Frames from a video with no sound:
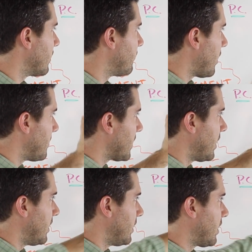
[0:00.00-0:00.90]
environment
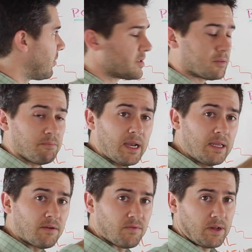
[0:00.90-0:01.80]
can encompass many
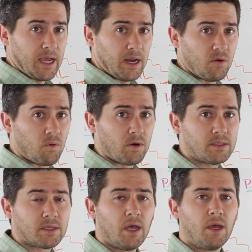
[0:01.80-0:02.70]
different
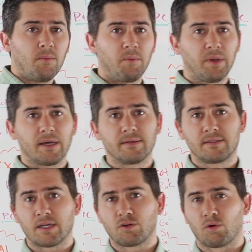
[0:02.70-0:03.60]
categories, but because
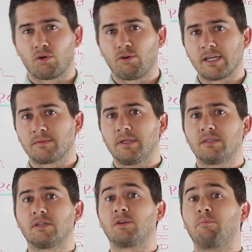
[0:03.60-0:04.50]
sexual harassment is
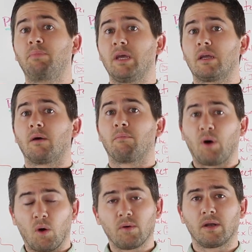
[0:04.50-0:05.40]
such a big
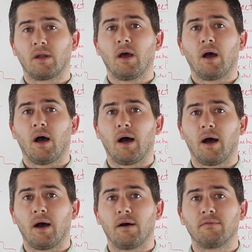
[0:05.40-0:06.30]
component
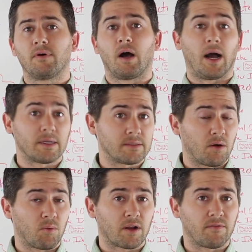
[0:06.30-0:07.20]
of hostile
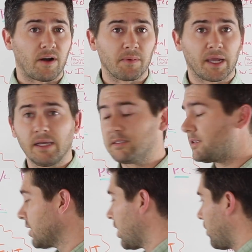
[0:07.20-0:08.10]
work environment
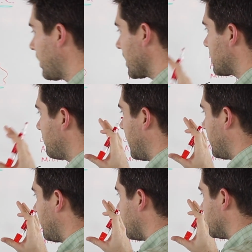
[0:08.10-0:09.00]
cases, we actually
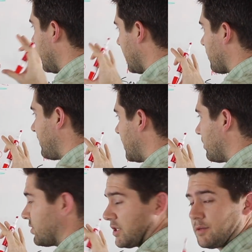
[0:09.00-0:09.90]
made an entire
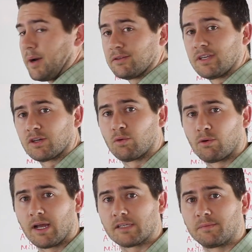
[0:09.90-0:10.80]
video just about sexual
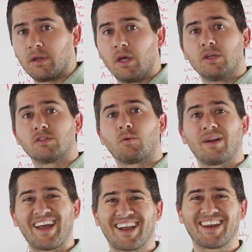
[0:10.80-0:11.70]
harassment. So we're
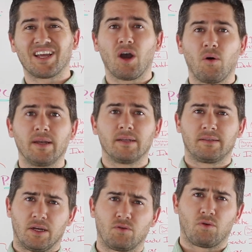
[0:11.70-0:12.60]
not going to go into
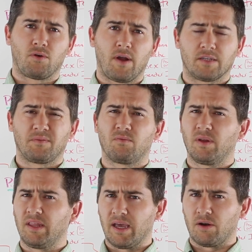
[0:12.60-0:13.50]
sexual harassment
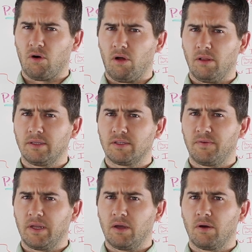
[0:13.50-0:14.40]
really at all in this
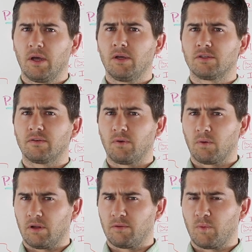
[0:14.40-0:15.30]
video. So if you
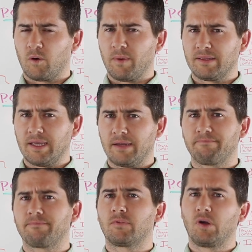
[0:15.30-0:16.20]
want to learn more about that,
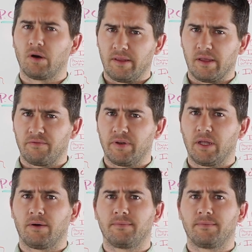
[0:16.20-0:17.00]
go to the other video.